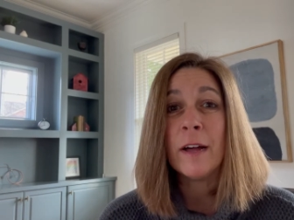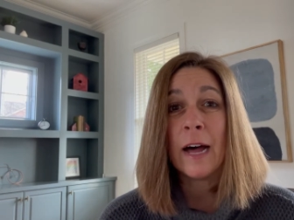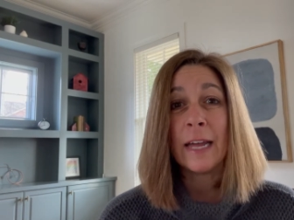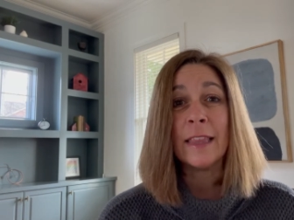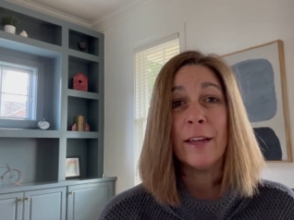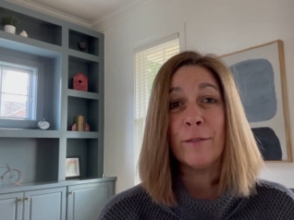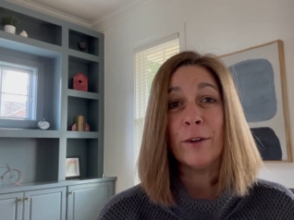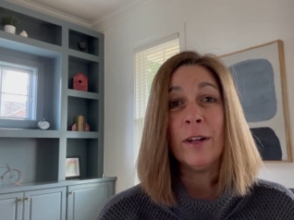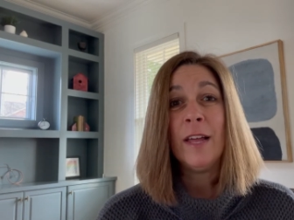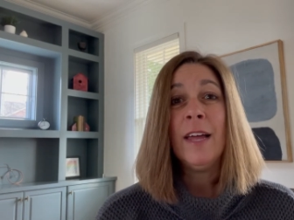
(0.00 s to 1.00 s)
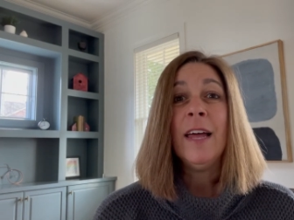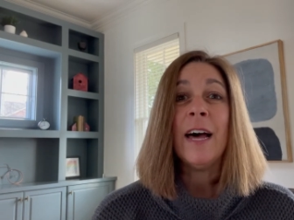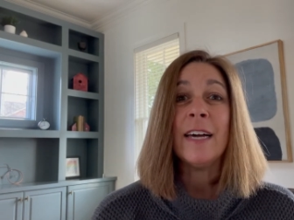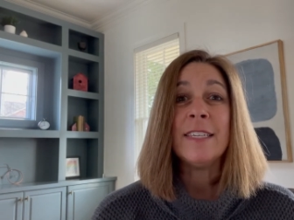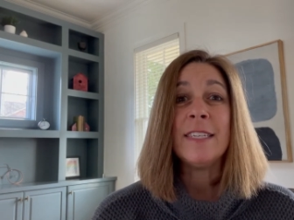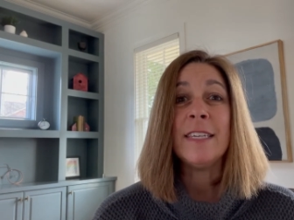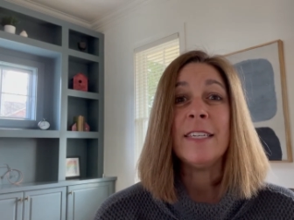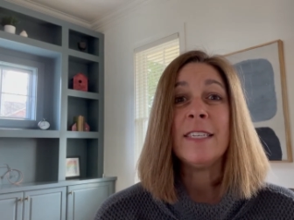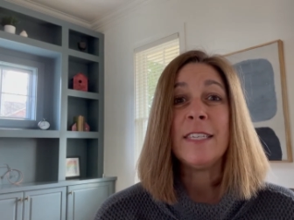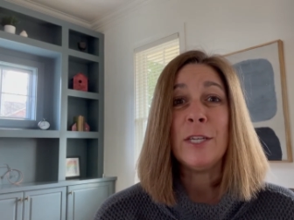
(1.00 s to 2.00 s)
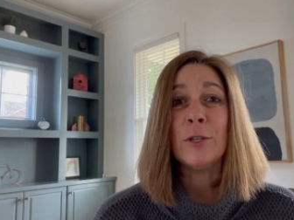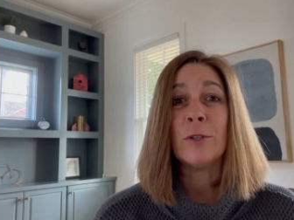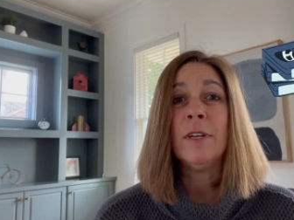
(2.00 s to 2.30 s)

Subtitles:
eye level, I see sealed